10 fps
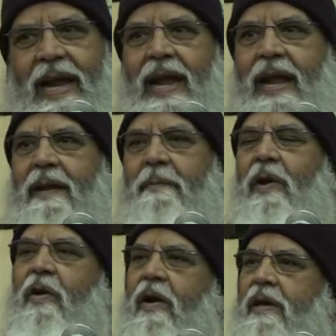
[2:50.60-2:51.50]
And
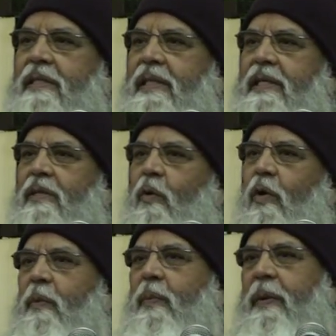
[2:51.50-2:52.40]
because these
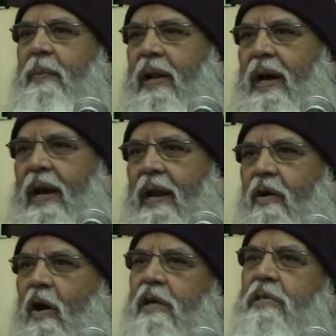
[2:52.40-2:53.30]
old people are
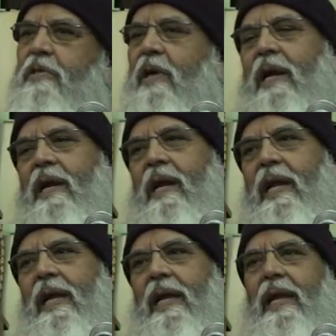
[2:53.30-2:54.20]

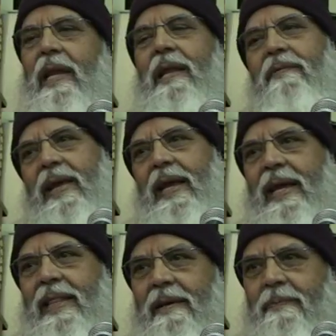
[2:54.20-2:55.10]
constantly
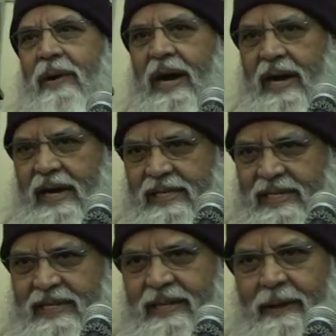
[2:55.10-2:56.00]
living in the
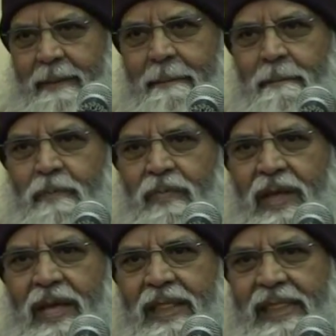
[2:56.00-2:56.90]
past,
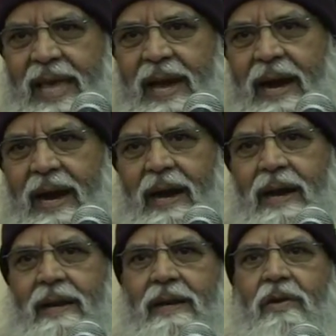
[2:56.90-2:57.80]
they
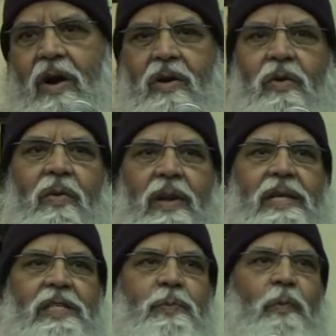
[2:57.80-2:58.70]
are not
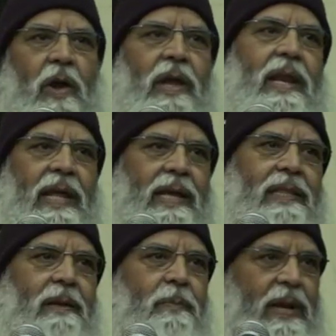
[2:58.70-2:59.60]
only
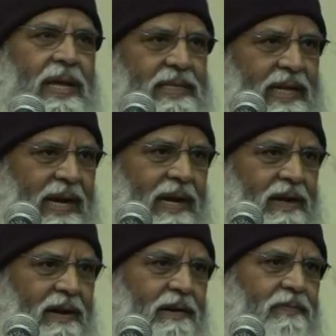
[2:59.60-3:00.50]
spoiling the
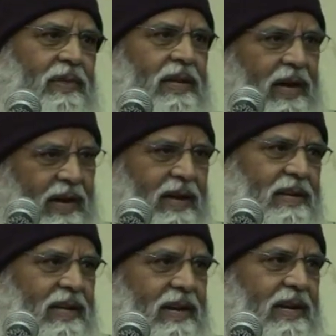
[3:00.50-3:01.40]
present of the younger
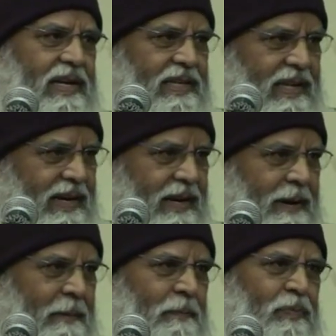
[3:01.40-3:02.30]

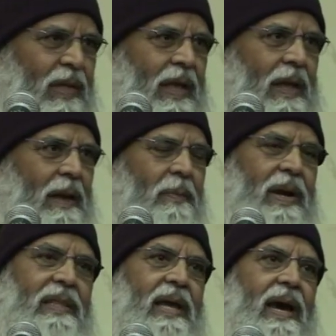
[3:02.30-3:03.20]
generation,
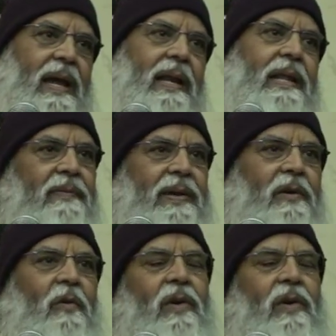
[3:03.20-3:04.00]
but they are living